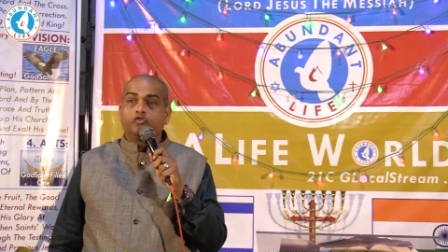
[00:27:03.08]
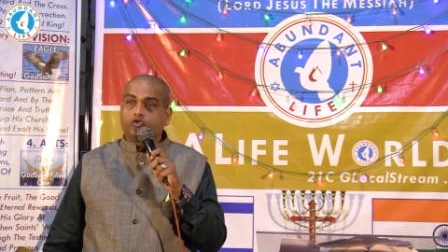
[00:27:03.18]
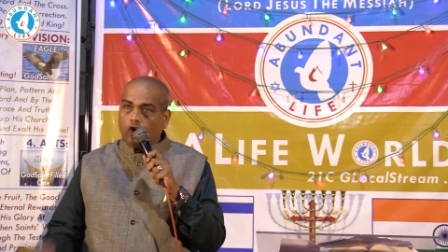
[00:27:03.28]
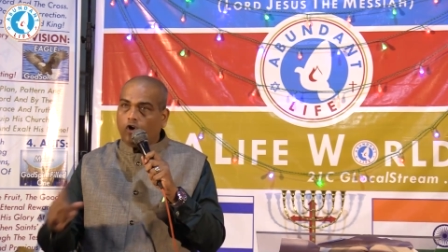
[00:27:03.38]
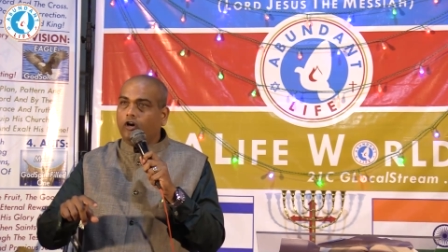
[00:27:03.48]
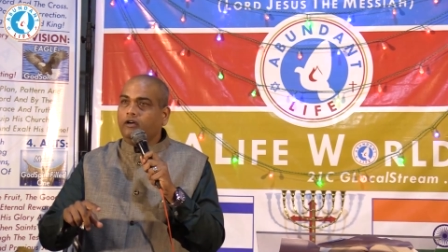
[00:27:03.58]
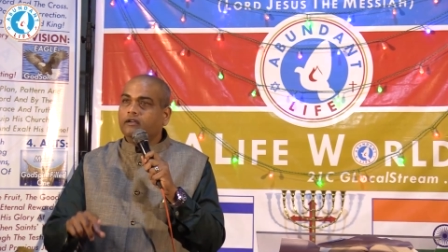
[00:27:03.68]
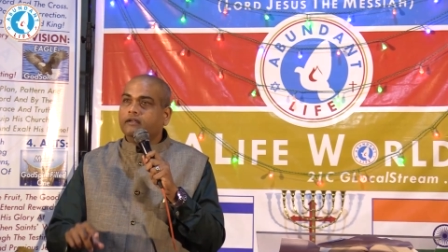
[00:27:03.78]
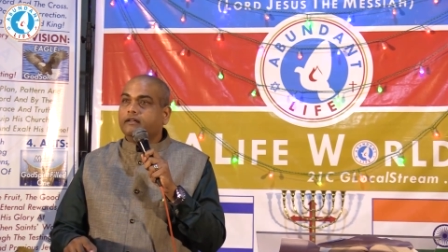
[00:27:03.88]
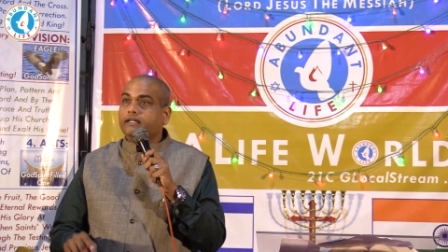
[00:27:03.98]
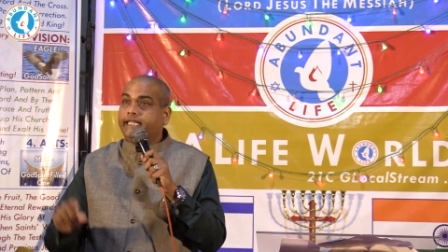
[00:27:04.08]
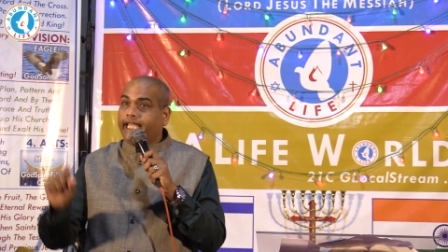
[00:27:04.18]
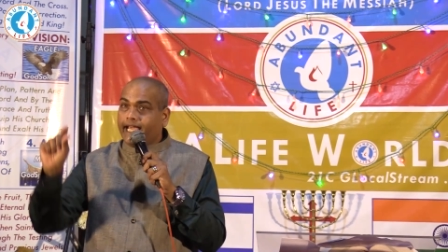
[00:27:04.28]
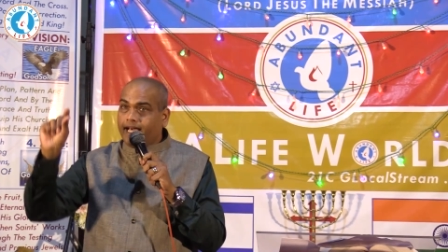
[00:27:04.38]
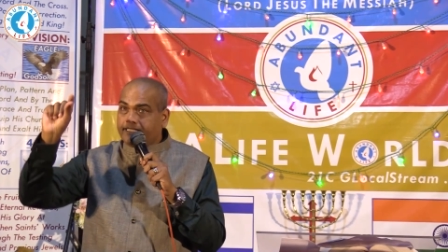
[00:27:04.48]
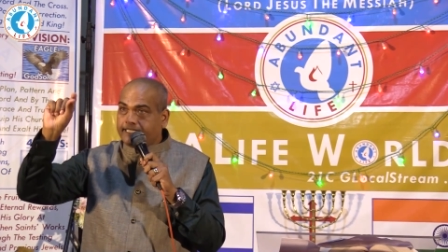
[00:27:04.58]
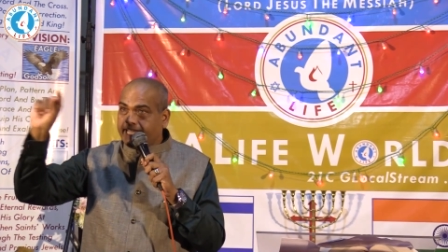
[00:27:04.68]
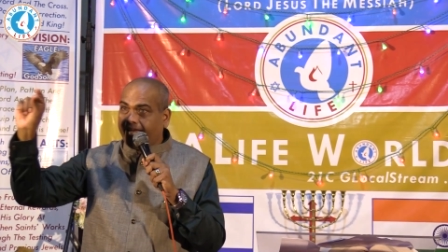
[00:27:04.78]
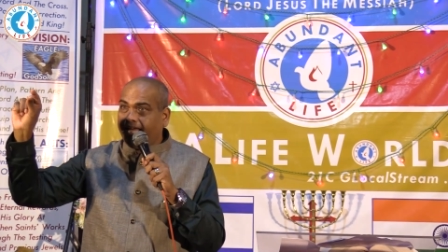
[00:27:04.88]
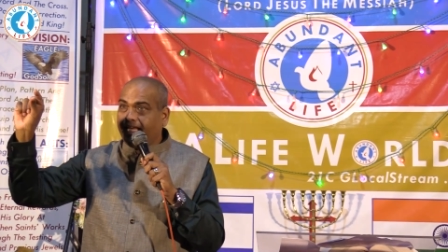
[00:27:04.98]
So, they are
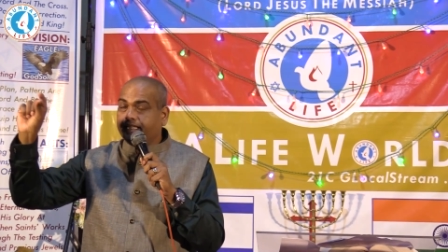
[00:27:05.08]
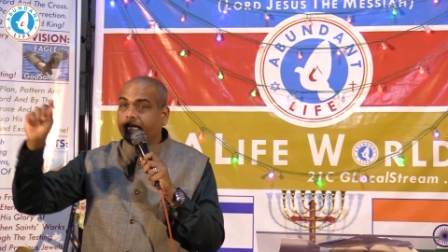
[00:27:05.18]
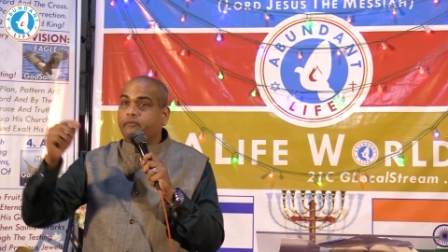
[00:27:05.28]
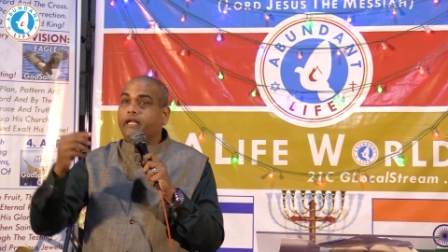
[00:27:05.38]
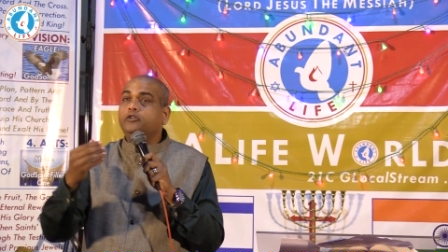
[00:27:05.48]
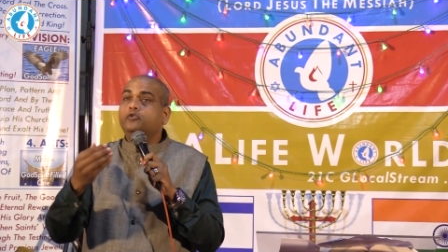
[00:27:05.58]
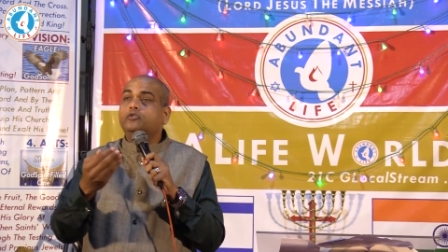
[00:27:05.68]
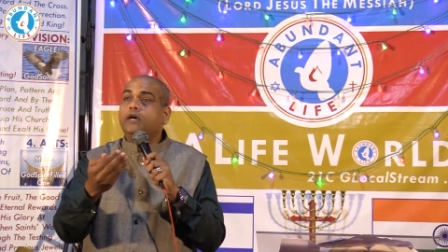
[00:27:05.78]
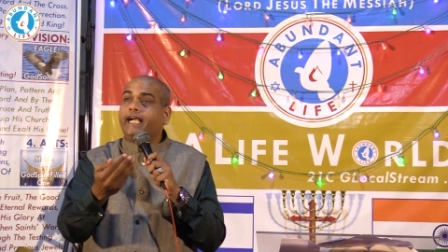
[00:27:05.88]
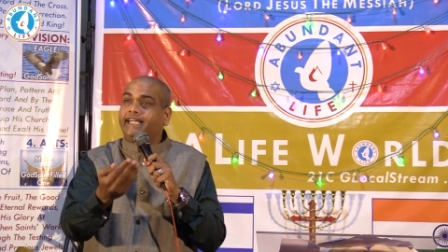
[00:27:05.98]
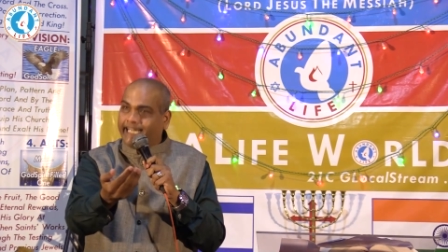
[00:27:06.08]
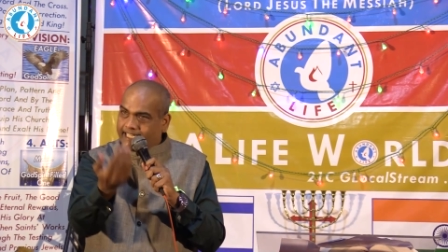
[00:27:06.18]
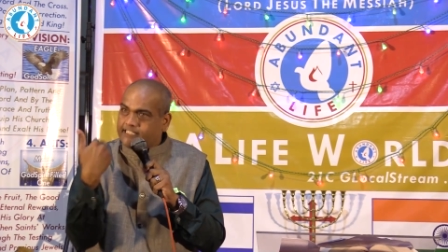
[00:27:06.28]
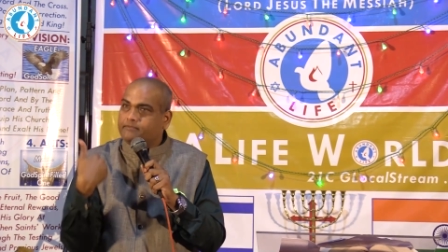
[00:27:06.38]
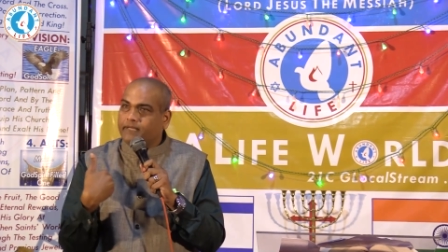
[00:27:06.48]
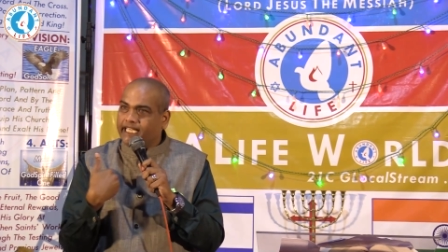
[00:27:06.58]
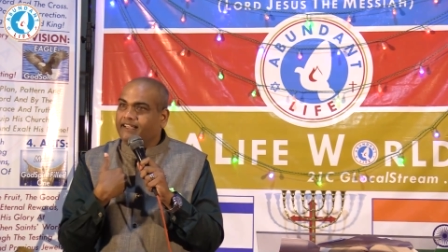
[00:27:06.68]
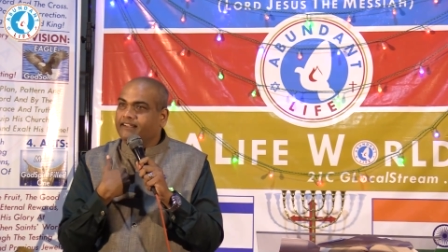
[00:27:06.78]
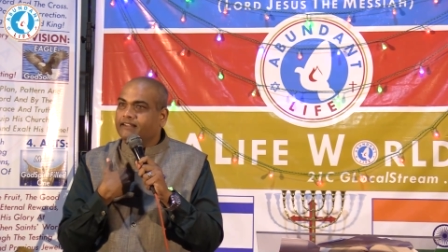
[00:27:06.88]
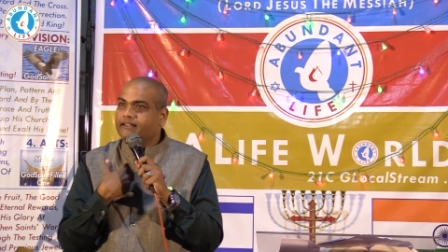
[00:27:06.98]
saying that when you address
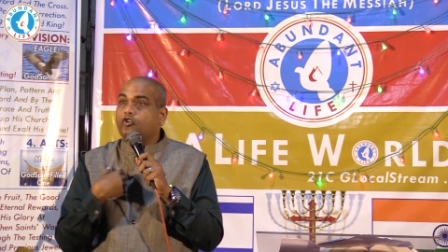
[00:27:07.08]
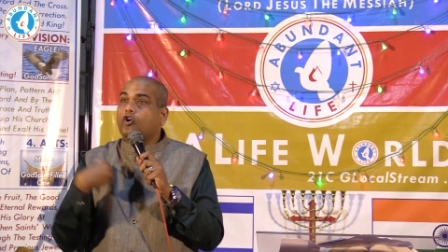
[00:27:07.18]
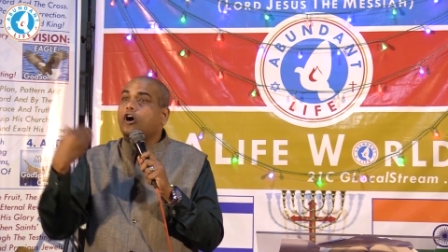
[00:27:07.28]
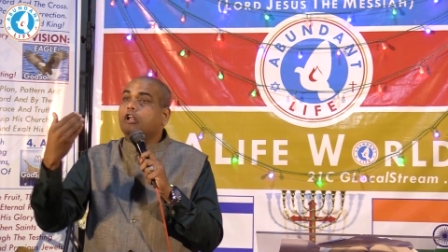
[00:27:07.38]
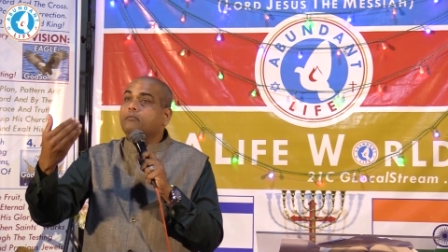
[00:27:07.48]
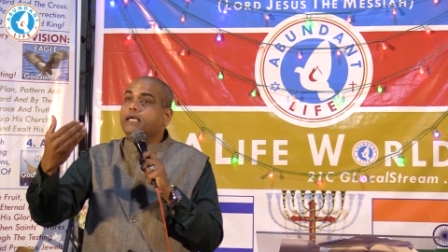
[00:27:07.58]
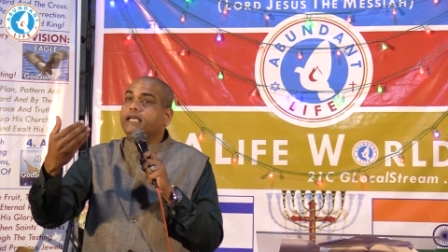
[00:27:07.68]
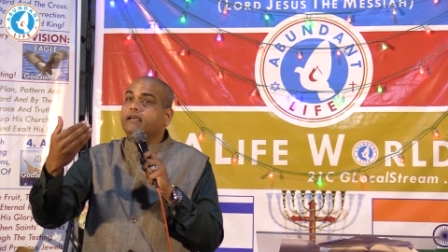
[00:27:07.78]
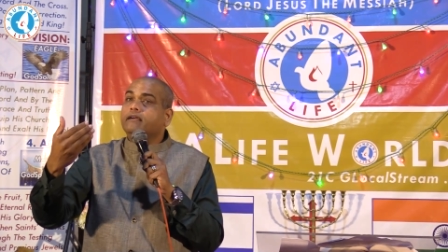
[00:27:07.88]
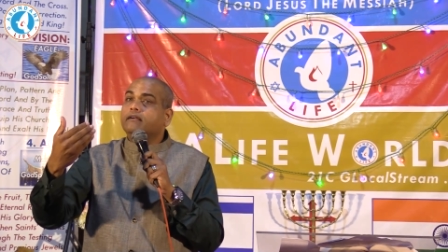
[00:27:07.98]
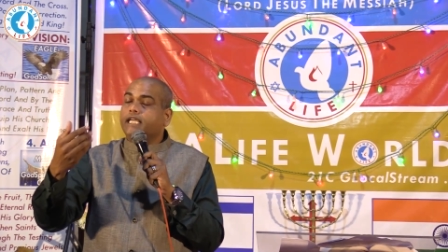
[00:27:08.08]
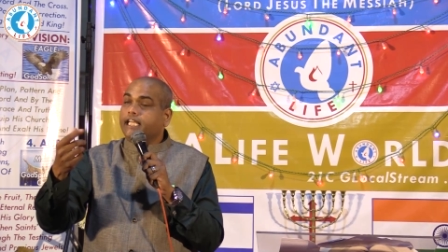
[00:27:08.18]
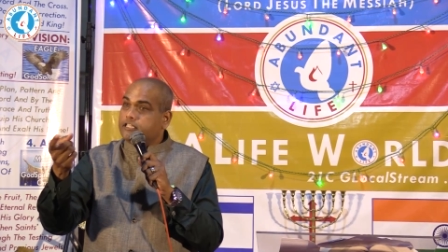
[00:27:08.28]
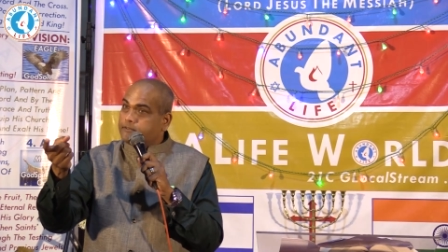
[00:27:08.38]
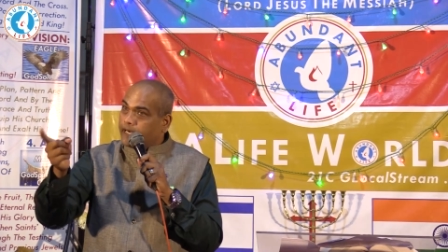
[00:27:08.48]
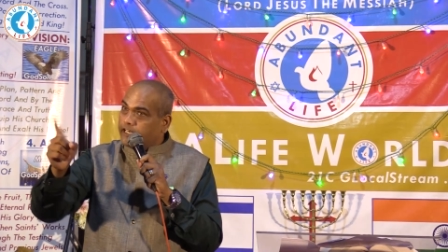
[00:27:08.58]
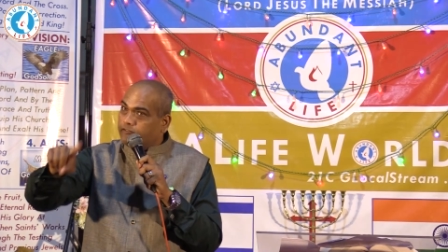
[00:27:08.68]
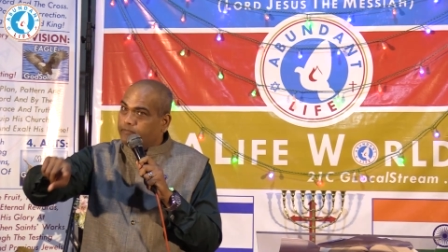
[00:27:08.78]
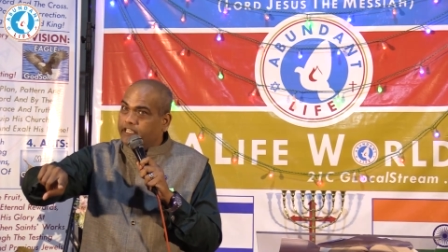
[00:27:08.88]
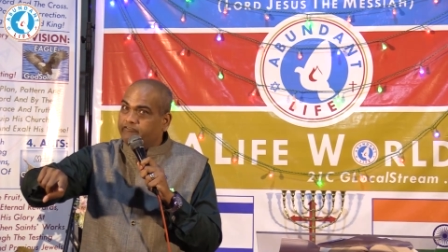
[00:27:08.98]
me, call me, in spite
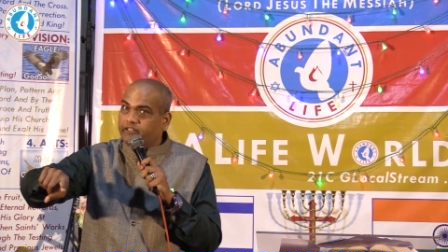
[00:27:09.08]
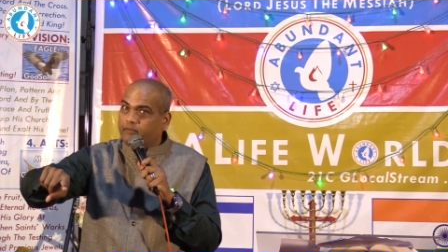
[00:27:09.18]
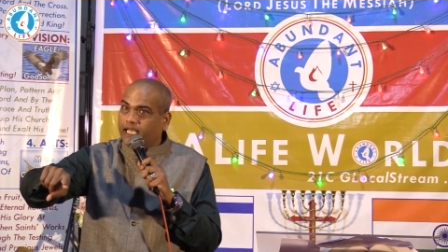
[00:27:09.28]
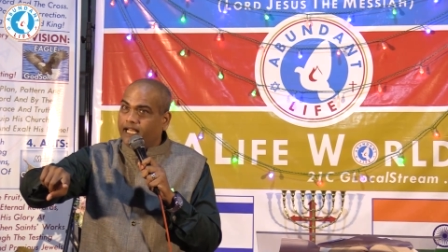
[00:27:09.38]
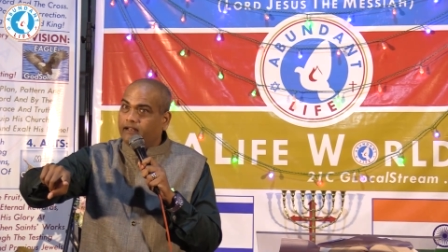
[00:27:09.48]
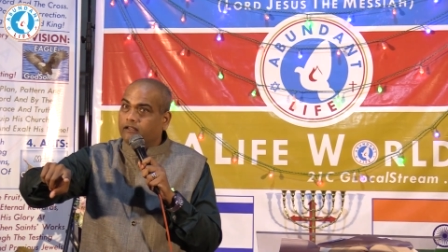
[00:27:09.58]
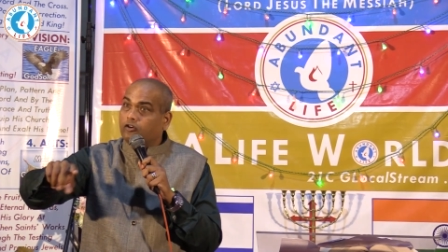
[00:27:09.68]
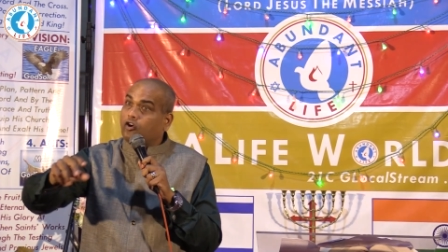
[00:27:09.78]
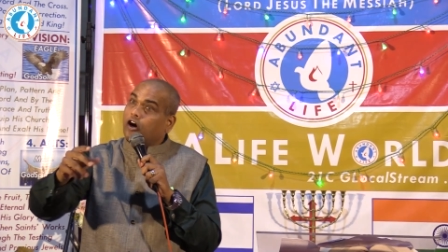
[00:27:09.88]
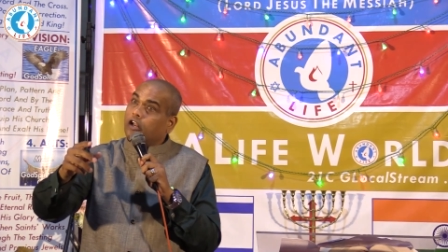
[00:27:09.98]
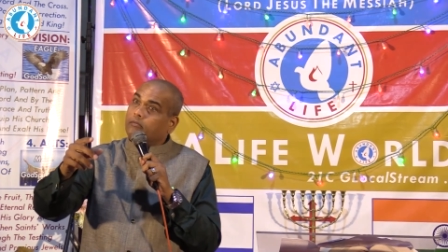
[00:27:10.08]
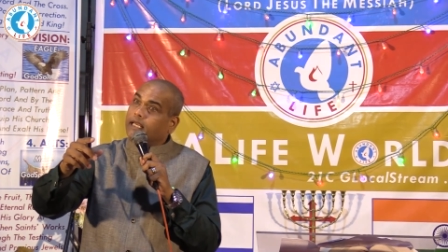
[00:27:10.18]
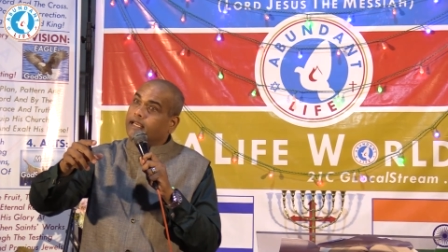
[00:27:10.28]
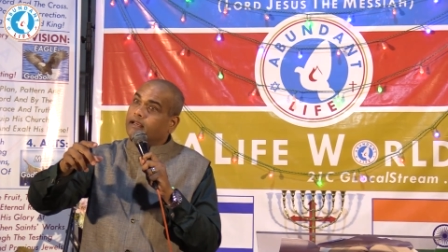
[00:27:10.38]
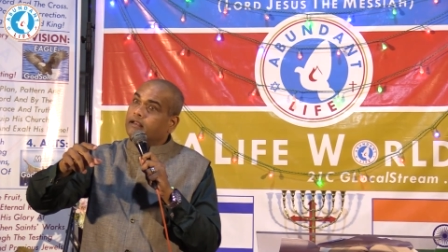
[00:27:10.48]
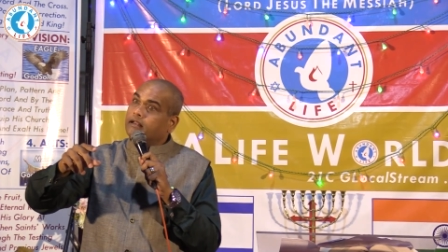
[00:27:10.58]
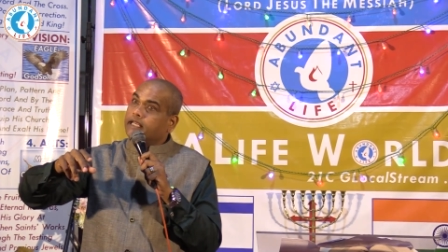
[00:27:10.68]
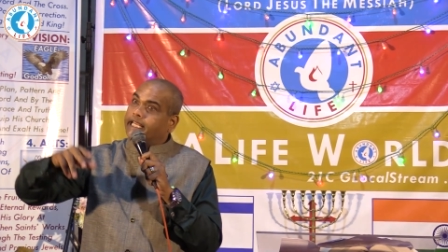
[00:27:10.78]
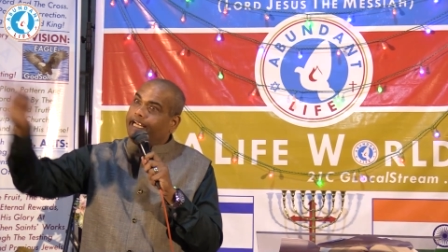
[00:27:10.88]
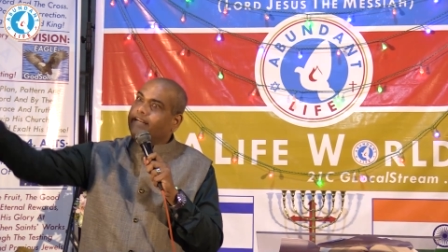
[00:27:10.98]
of being female, call me,
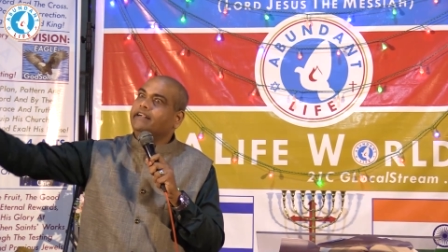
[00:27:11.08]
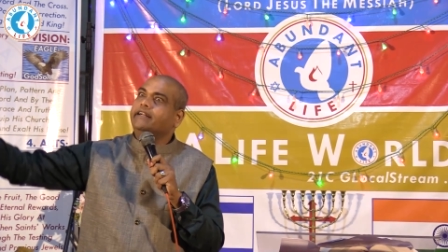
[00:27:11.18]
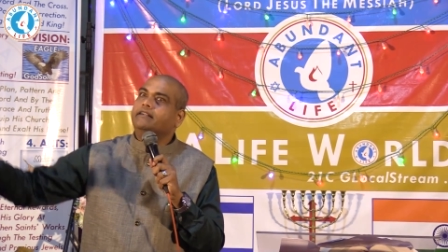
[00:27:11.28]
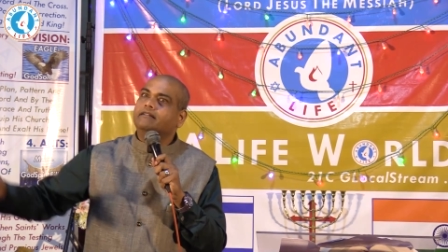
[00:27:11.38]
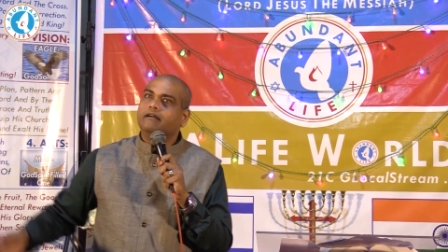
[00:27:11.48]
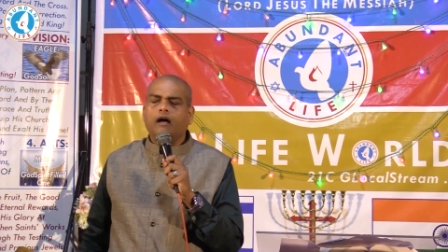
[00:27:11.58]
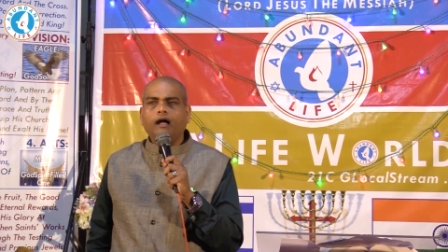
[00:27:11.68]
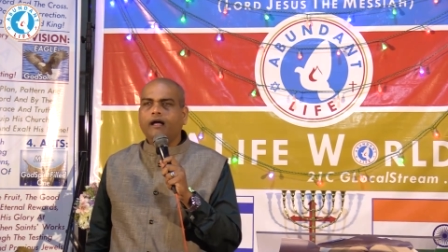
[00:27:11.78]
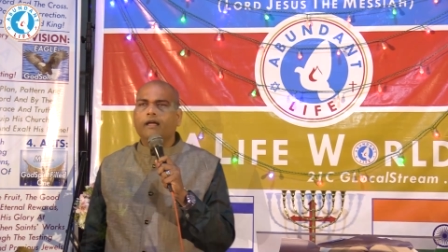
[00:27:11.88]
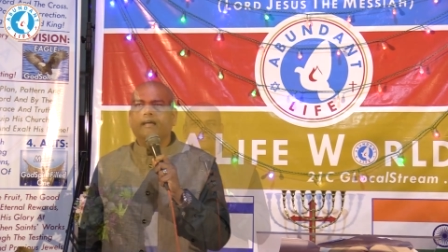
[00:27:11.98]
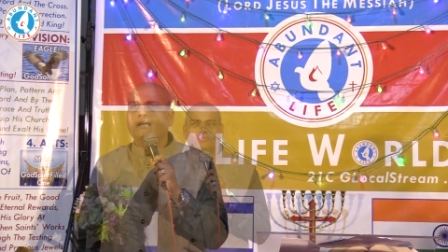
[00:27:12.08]
he did it. Huh?